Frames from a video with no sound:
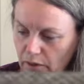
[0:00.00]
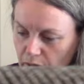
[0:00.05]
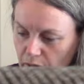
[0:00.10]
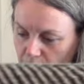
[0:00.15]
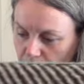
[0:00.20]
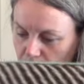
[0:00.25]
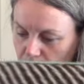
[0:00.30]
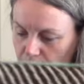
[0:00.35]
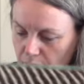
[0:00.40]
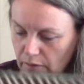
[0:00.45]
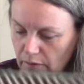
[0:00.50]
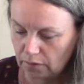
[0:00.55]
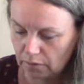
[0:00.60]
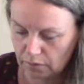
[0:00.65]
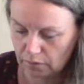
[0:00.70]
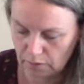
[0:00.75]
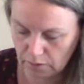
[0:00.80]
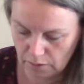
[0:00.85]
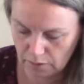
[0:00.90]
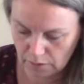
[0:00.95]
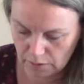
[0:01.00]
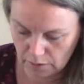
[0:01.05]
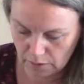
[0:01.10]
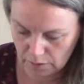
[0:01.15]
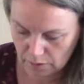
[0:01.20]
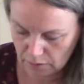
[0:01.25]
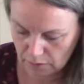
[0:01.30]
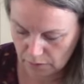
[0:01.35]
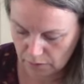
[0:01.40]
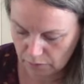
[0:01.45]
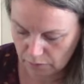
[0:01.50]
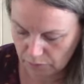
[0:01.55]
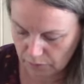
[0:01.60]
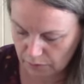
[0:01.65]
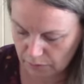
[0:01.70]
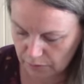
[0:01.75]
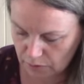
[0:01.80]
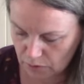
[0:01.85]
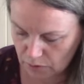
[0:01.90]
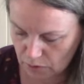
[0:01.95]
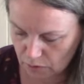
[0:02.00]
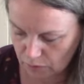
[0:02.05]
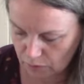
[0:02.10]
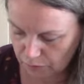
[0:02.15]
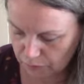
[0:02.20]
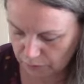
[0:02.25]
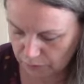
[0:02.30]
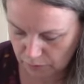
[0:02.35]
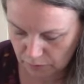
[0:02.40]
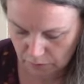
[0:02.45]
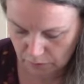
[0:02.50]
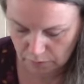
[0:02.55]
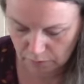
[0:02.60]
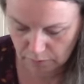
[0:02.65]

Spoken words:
and very soft.